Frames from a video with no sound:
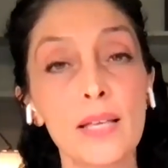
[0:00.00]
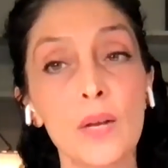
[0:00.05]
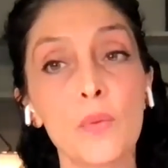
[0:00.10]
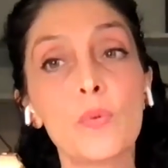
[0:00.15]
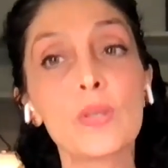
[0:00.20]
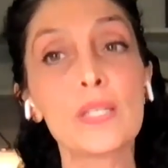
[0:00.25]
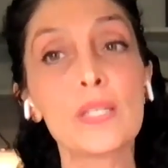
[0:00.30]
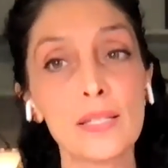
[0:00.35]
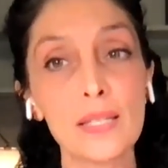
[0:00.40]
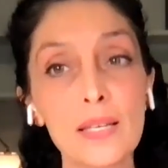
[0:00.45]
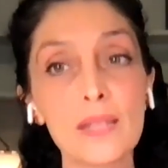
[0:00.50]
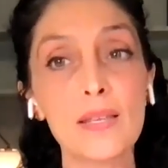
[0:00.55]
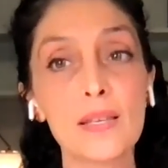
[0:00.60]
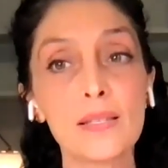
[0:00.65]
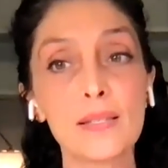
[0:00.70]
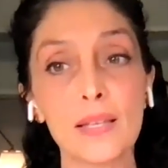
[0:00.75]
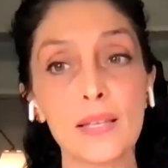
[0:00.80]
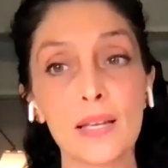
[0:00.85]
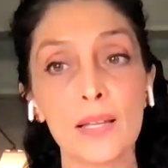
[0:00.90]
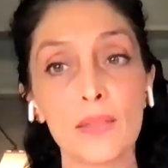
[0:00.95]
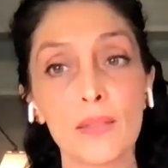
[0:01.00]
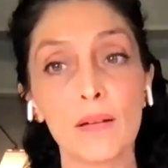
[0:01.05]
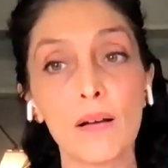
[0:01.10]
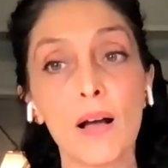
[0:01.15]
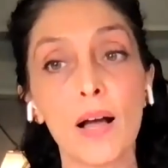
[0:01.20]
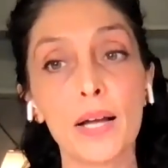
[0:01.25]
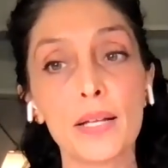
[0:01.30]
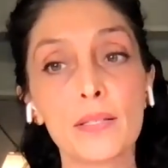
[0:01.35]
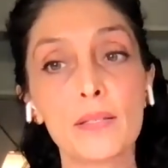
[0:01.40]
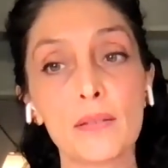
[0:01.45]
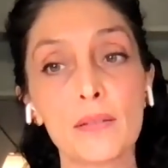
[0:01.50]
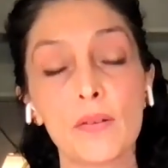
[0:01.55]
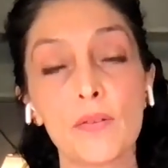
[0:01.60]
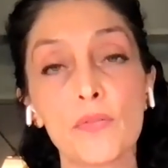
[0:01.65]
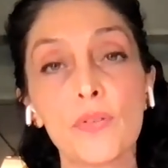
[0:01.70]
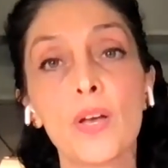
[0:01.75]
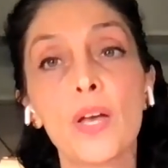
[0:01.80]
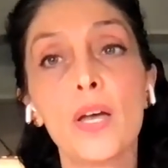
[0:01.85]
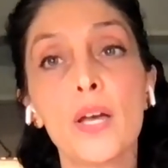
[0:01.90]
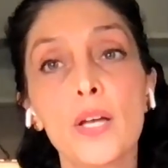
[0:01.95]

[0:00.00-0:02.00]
And we see this in the kinds of,